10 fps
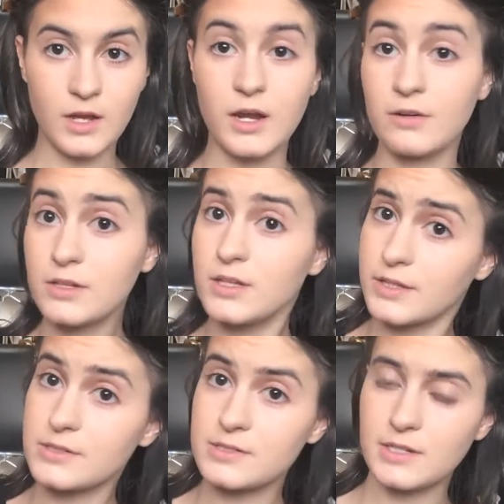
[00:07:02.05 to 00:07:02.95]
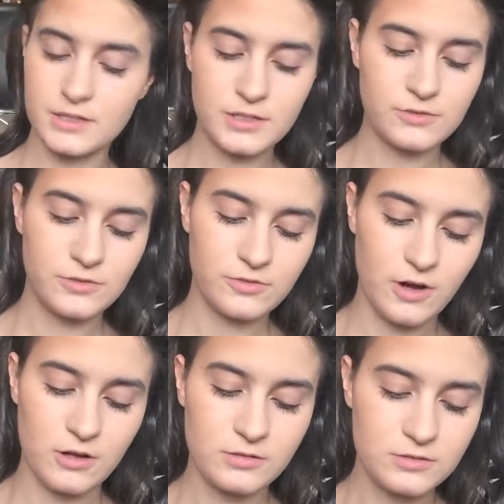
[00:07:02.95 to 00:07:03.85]
I really like this technique for
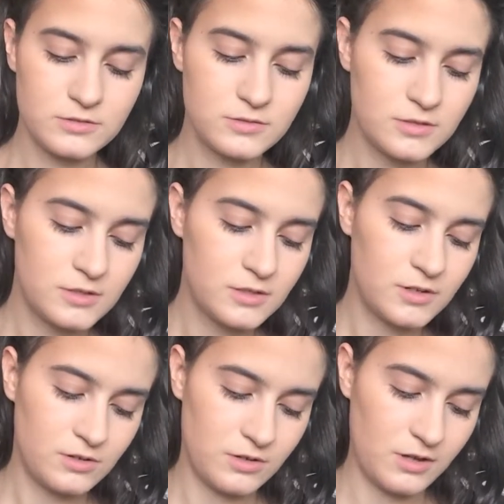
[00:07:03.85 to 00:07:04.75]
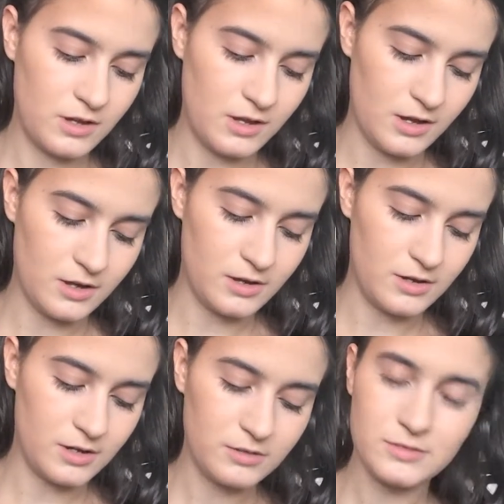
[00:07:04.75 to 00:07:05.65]
fall.
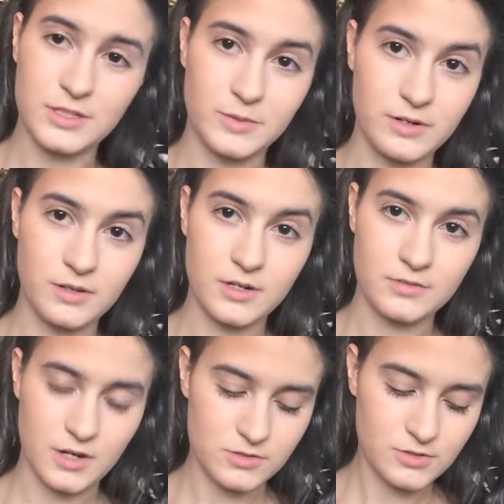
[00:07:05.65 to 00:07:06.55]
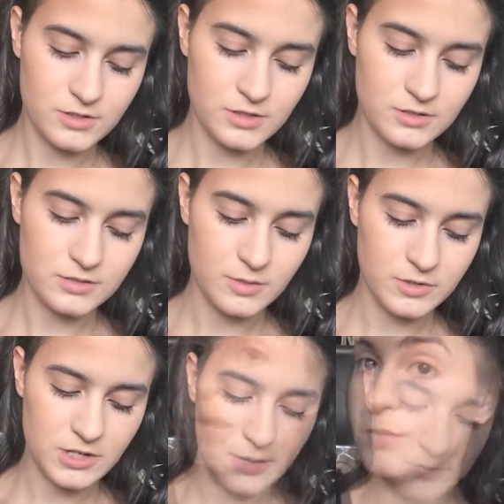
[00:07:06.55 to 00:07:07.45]
I don't really wear a lot of contour in the
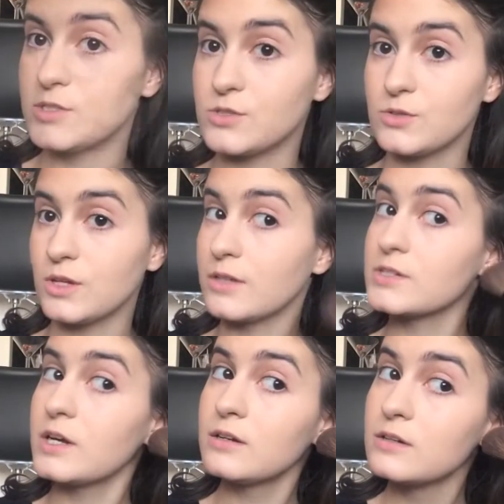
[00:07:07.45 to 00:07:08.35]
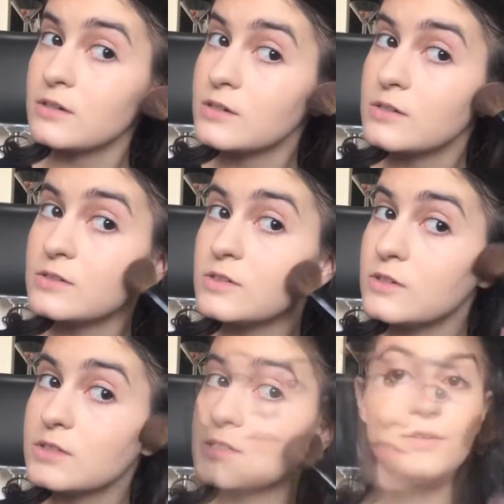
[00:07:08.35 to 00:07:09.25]
summertime. I'm going to do the other side so
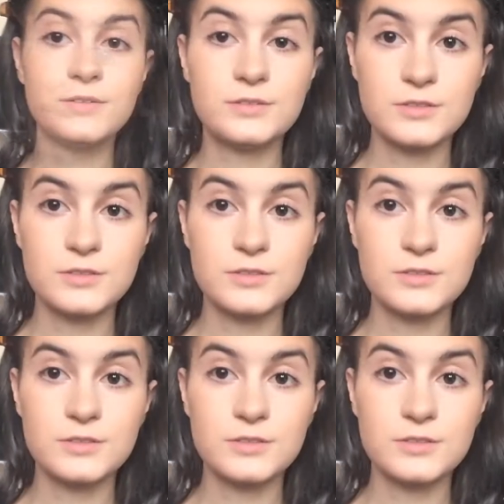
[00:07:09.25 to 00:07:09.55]
you can see.